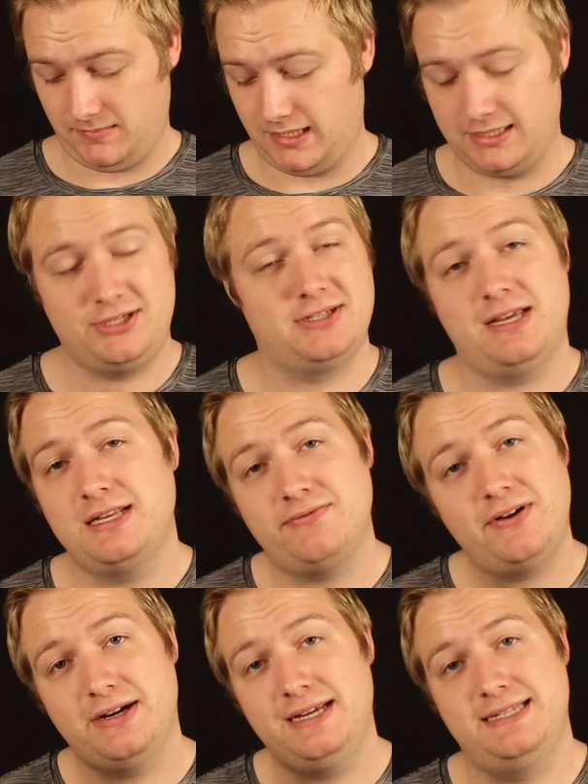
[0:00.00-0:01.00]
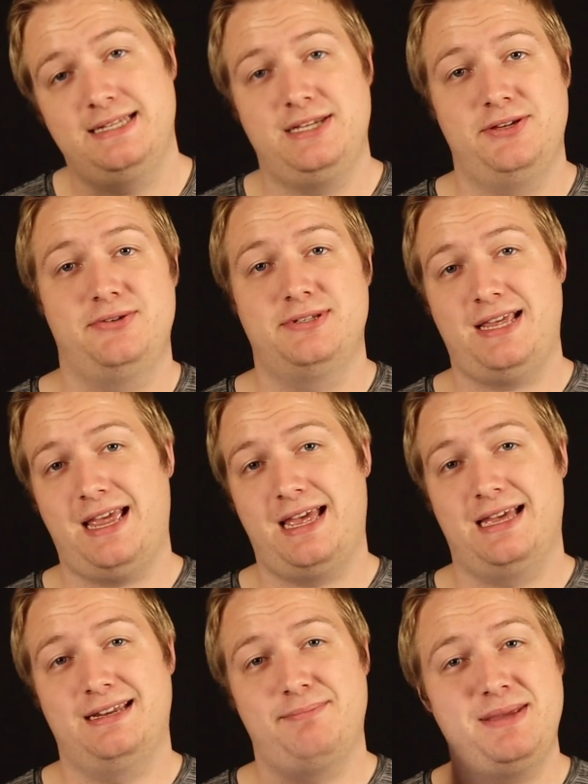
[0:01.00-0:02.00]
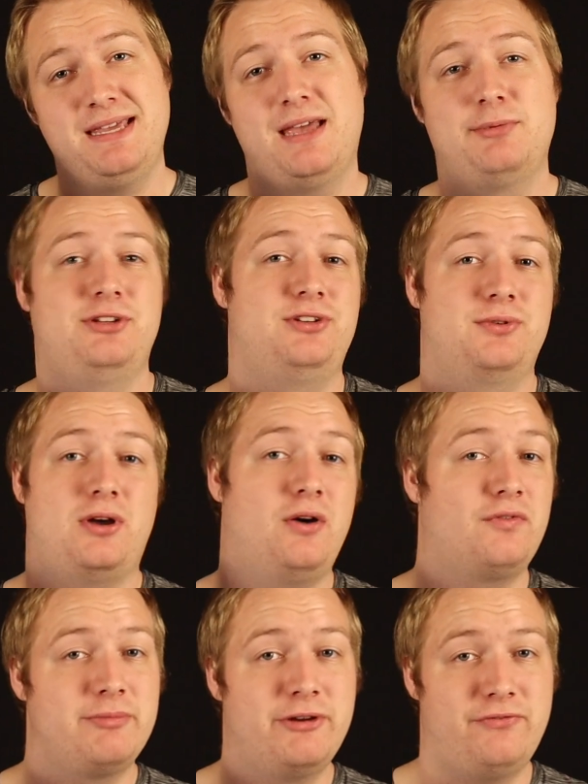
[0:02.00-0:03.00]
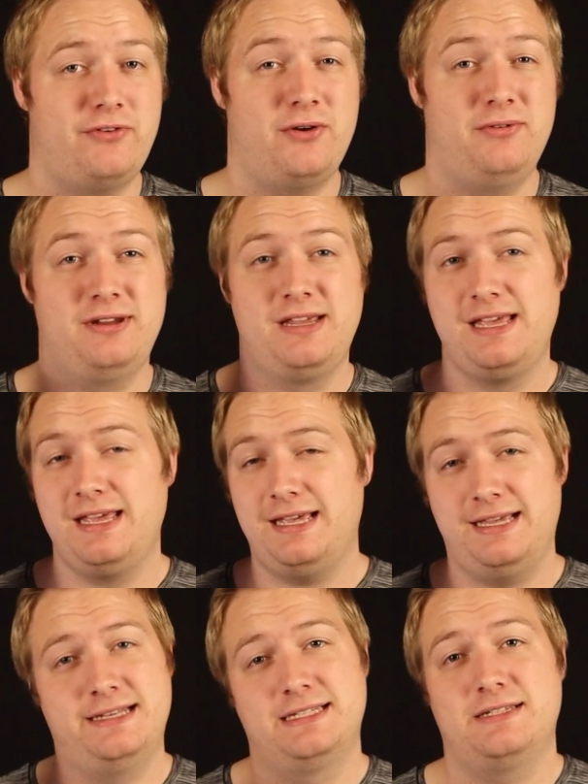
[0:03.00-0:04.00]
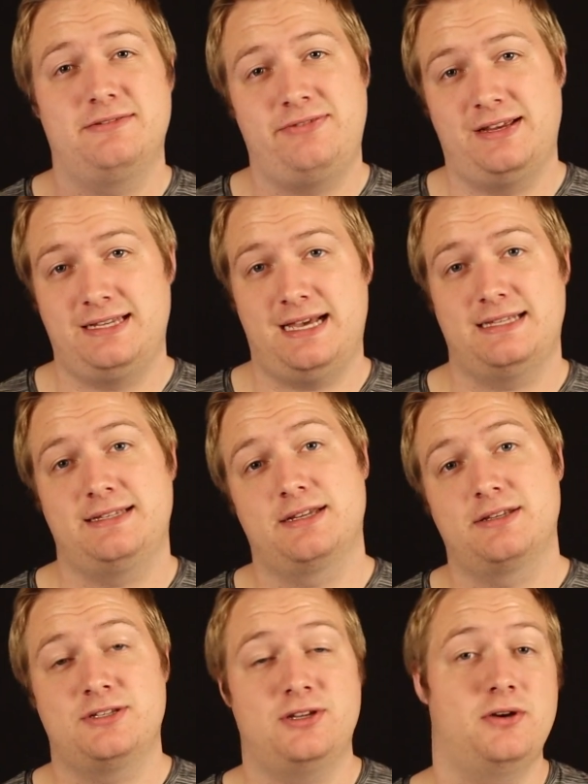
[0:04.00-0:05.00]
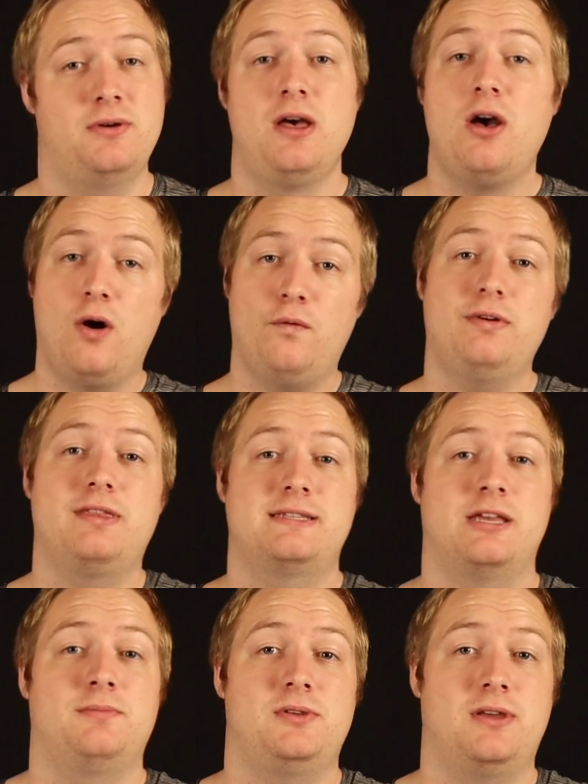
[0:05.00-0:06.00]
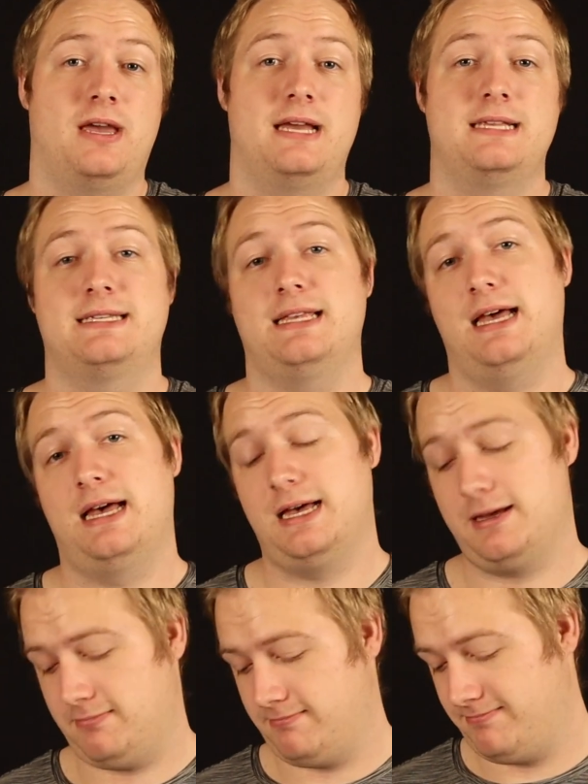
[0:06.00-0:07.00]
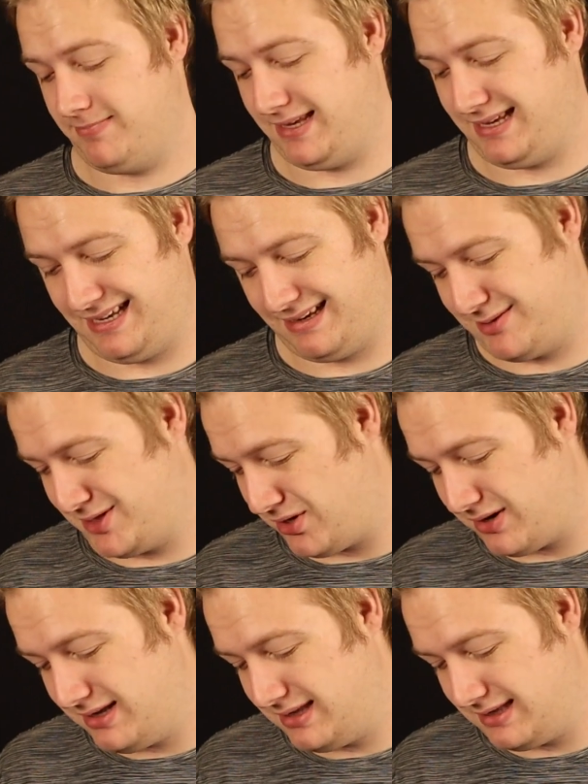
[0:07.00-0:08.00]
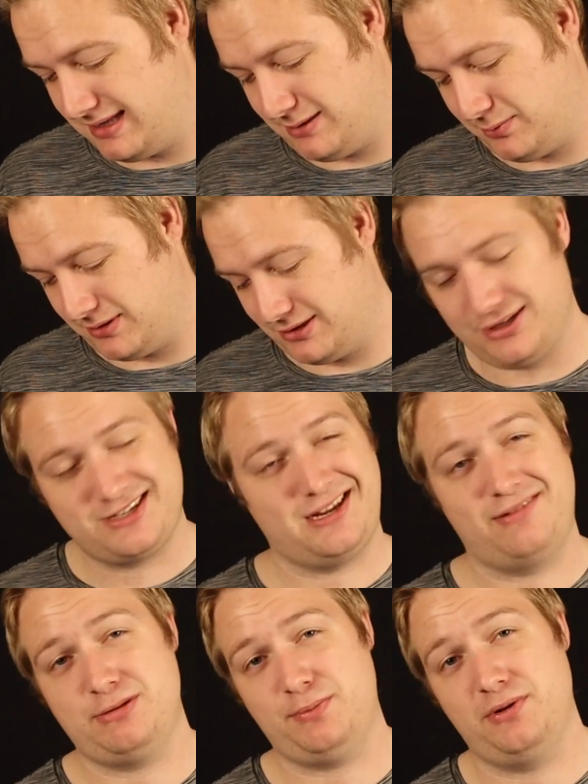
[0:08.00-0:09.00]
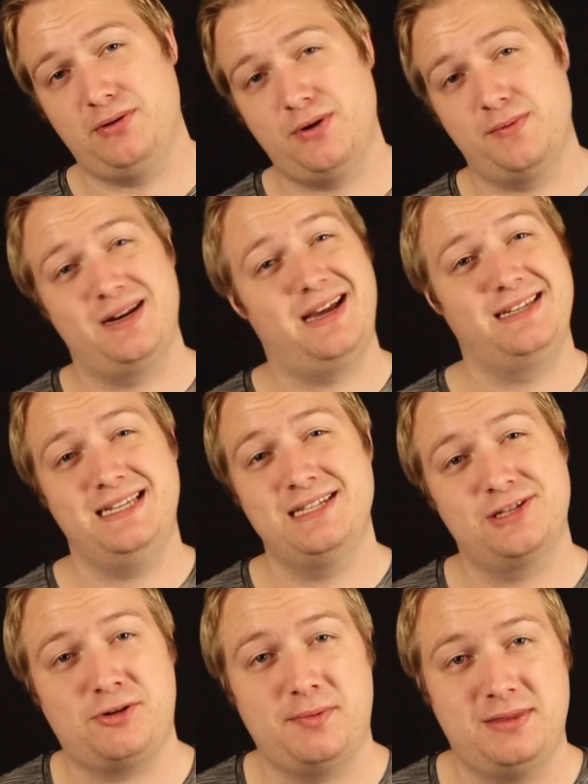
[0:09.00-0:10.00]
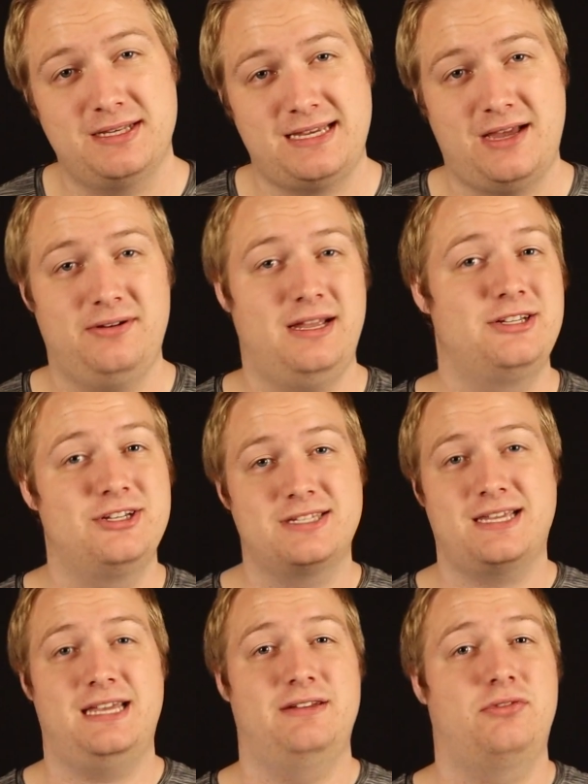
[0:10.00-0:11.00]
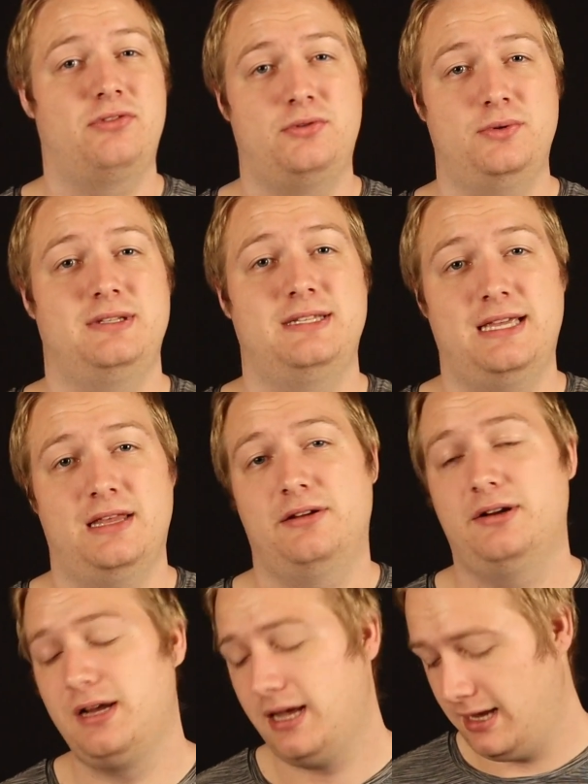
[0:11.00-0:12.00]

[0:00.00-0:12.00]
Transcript: It's very easy to use, and being able to do it all from your phone is fantastic. So hopefully this helped you guys. I'm sorry that this was just kind of spur of the moment. I didn't script this out. I just kind of threw it together.